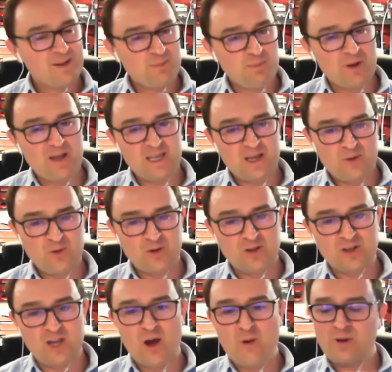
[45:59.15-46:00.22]
but you know,
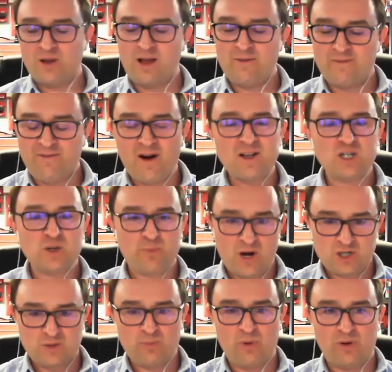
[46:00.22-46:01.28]
go and like find your
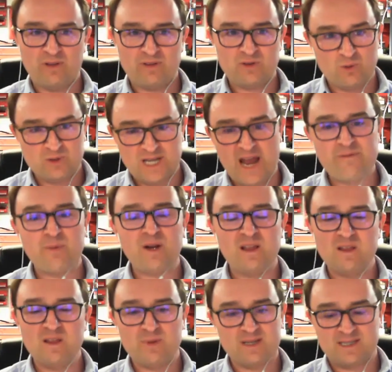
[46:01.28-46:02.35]
pressure points, talk to everybody
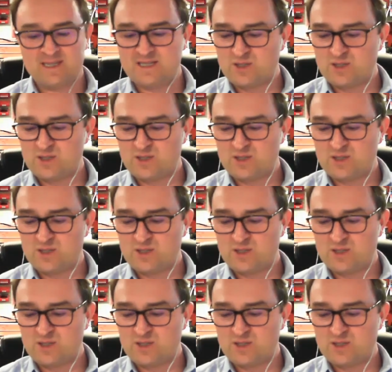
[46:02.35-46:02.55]
in the business,